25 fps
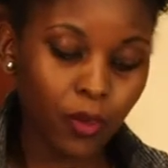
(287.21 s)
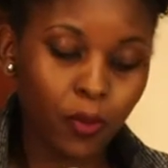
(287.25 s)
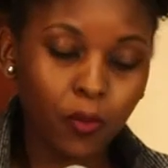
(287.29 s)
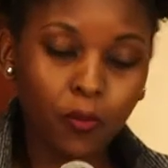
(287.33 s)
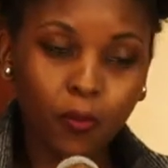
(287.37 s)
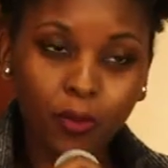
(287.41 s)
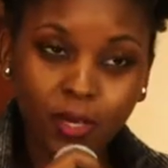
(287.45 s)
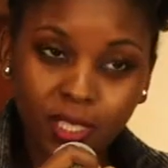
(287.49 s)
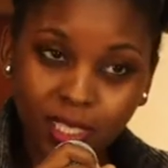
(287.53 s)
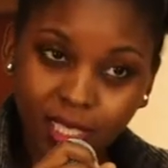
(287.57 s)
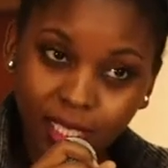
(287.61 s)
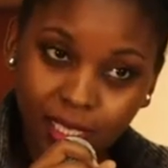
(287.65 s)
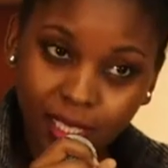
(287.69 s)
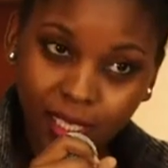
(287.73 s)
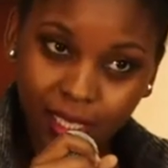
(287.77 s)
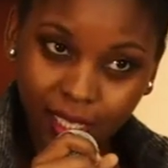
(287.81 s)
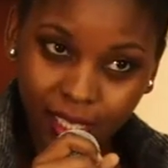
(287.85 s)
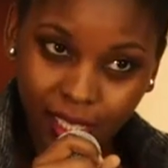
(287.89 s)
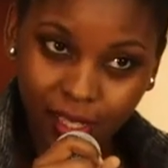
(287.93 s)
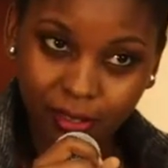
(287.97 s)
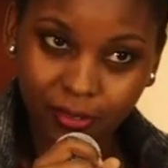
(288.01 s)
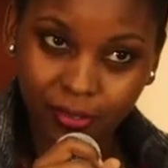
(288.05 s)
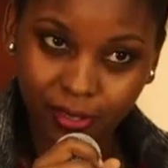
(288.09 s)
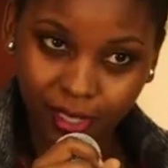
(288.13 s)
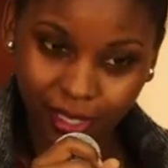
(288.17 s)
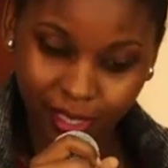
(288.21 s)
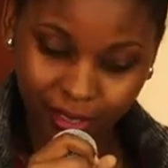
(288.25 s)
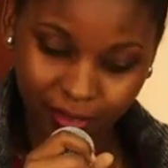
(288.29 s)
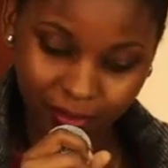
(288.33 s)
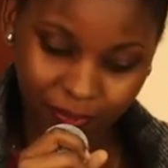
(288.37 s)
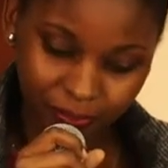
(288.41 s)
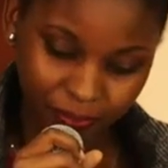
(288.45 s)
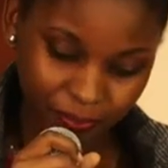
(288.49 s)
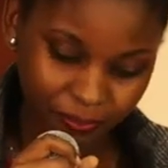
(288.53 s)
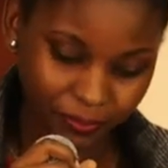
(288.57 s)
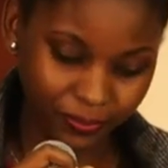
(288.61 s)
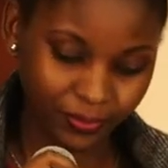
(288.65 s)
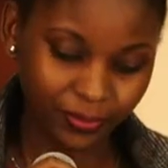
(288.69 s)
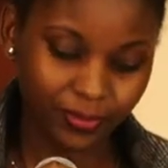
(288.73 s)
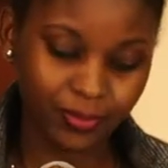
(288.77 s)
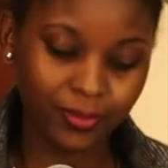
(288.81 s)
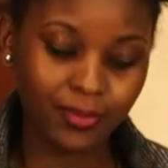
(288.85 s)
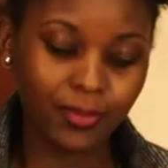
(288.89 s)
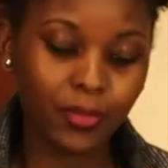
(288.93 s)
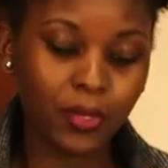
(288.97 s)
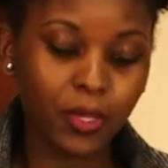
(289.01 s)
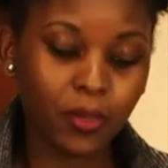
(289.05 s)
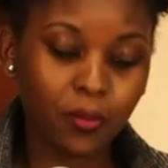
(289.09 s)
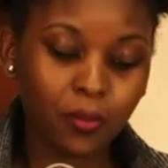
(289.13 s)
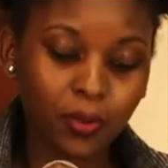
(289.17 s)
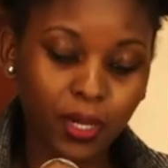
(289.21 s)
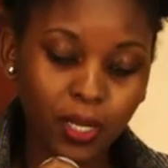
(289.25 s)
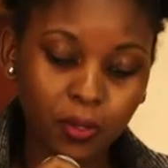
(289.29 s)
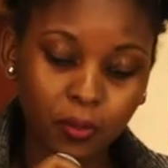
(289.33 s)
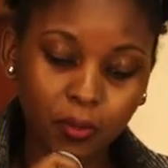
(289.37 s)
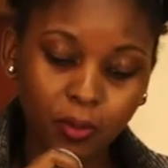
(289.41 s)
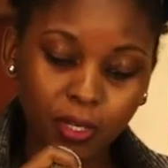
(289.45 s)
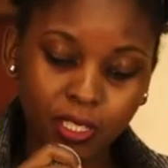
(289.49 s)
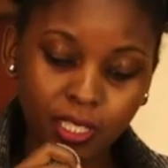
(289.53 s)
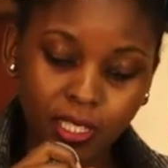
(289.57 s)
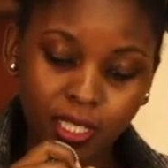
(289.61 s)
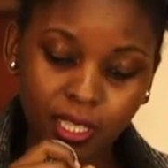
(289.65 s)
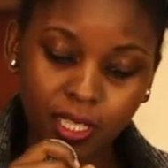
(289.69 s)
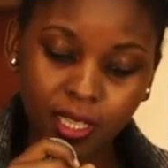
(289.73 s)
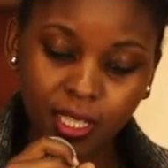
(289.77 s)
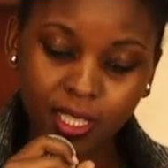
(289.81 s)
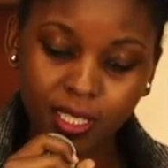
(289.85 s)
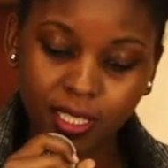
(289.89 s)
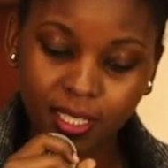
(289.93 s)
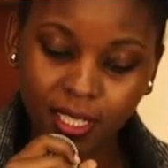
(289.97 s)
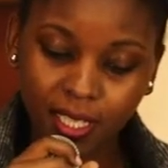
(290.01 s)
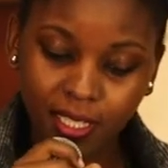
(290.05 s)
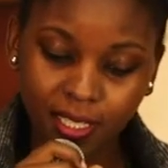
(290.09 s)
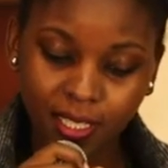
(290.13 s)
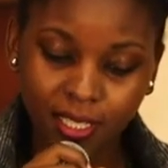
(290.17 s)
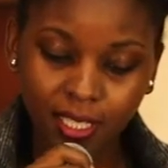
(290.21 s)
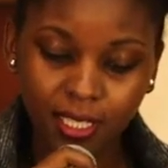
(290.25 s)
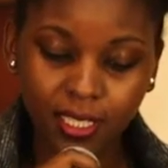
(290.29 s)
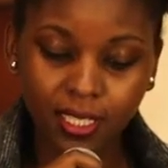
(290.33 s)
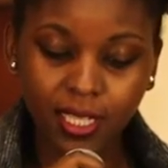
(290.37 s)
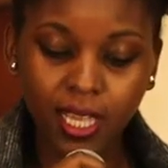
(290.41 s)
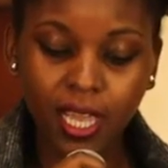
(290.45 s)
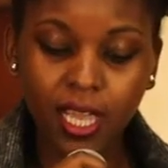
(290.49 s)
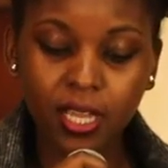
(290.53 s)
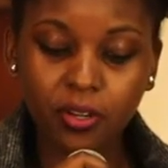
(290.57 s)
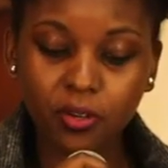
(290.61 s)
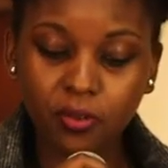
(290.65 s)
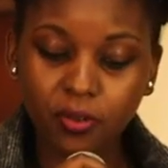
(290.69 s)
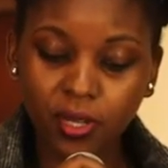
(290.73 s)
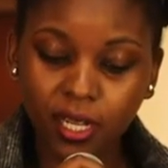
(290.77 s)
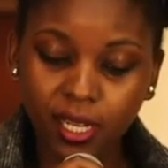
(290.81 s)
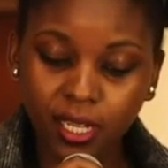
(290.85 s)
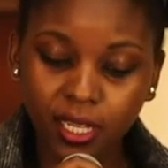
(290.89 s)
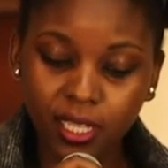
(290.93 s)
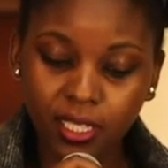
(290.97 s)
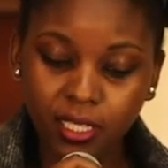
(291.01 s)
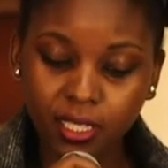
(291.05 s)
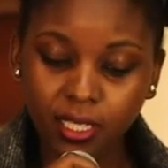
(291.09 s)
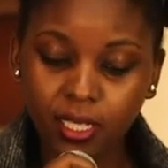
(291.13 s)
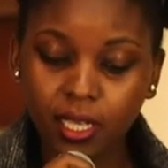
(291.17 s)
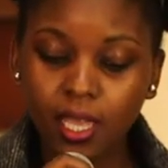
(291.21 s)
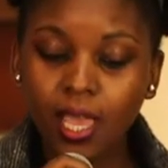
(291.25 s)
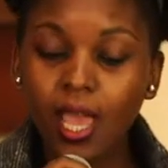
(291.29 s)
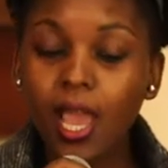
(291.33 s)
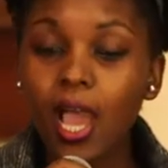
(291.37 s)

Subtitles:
One Saturday evening, while watching the sunset, I realized